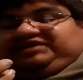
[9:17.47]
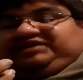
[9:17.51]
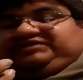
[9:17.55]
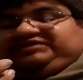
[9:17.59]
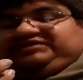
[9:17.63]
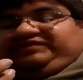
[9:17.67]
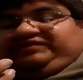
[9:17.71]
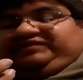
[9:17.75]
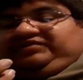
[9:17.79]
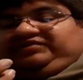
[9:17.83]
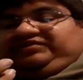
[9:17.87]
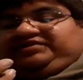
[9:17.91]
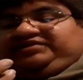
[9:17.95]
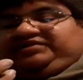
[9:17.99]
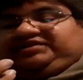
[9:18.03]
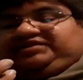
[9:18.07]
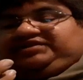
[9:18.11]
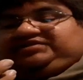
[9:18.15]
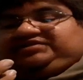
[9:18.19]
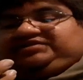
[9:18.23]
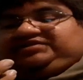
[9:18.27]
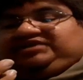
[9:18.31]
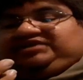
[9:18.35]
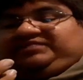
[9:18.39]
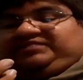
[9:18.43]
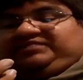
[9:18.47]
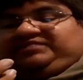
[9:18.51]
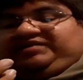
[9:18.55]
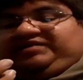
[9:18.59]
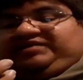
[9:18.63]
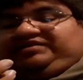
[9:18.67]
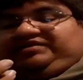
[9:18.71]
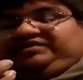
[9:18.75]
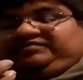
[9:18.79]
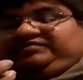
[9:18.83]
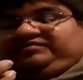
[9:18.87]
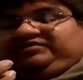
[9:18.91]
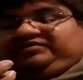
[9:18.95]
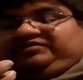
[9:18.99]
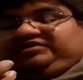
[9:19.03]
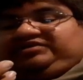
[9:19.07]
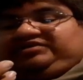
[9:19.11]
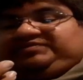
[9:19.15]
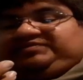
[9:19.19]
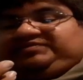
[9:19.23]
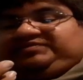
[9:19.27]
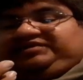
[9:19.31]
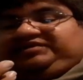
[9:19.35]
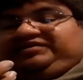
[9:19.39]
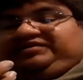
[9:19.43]
if you look at the deck by your card's
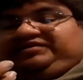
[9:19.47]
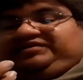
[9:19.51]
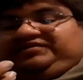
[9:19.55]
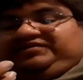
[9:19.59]
ability,